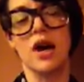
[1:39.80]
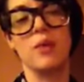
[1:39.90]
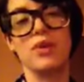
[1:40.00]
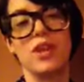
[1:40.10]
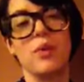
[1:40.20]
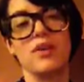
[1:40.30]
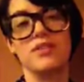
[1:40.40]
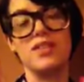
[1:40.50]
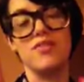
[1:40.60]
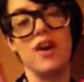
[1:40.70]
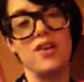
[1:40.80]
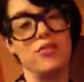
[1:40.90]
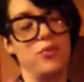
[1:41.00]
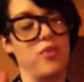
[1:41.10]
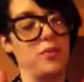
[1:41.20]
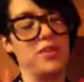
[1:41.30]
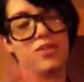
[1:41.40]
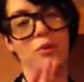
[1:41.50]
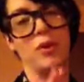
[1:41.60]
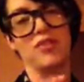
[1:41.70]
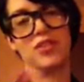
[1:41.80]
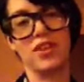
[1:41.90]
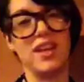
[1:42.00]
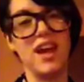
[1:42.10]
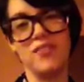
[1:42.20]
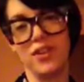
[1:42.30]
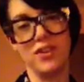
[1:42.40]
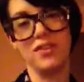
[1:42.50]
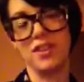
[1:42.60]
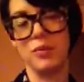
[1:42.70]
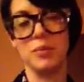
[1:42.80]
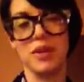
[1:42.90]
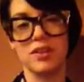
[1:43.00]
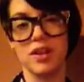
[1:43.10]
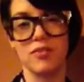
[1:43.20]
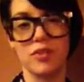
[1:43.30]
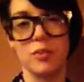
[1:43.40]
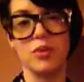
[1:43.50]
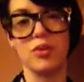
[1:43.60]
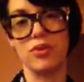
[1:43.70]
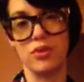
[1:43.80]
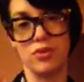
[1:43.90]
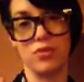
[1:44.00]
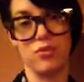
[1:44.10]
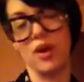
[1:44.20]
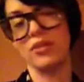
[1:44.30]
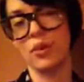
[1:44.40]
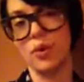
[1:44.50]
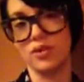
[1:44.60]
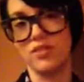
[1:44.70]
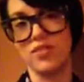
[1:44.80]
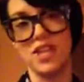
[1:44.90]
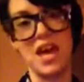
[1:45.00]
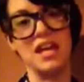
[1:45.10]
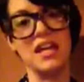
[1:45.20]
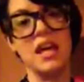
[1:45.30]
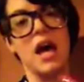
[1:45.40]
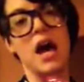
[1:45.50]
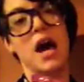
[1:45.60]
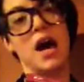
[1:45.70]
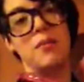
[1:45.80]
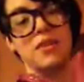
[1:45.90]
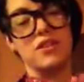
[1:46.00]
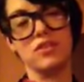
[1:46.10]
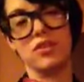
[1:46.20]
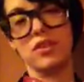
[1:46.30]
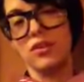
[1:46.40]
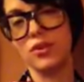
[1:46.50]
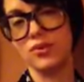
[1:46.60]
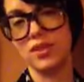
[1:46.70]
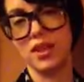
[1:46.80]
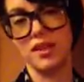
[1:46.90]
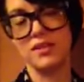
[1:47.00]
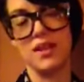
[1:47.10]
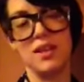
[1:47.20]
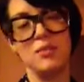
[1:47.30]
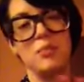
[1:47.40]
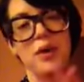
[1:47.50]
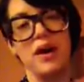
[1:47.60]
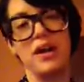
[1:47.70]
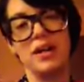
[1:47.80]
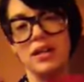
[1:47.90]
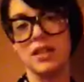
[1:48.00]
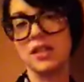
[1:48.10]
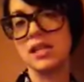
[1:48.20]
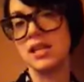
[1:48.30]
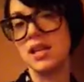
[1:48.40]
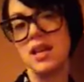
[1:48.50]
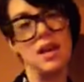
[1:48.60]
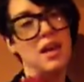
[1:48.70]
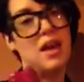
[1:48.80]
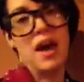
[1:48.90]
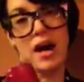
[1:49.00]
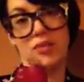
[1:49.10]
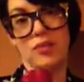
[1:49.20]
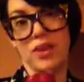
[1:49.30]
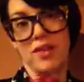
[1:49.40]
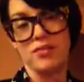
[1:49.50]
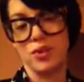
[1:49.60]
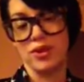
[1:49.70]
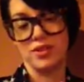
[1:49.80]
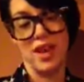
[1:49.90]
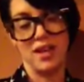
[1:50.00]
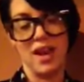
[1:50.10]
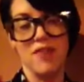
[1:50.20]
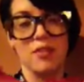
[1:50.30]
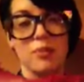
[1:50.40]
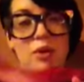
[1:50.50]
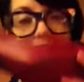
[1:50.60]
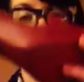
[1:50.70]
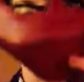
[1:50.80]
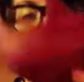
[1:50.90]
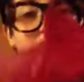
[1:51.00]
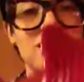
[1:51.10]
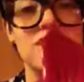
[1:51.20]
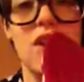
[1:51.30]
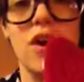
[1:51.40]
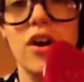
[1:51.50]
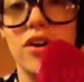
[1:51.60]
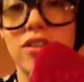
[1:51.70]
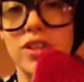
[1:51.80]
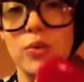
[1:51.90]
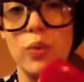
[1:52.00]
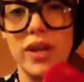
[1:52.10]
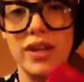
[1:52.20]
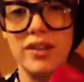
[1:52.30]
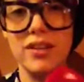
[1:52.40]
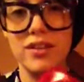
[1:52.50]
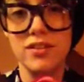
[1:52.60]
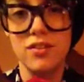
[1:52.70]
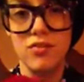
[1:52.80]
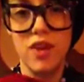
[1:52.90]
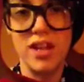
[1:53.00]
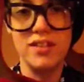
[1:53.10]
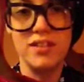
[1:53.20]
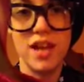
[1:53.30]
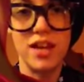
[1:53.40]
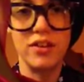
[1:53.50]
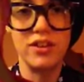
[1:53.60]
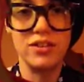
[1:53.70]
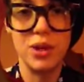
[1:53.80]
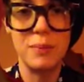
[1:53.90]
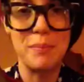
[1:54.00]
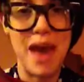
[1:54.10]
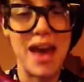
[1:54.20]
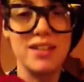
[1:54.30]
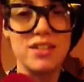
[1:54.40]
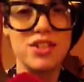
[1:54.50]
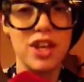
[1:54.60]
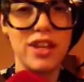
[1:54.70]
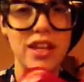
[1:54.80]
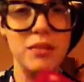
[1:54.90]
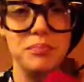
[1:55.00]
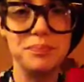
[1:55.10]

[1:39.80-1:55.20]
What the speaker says: what that was. The 5s fit me so perfectly, I felt that they would be uncomfortable throughout the course of a day. These are a little loose, like I said, but I didn't really have a choice. I had to have them. Okay, so these are the winged red style. These are matte jelly.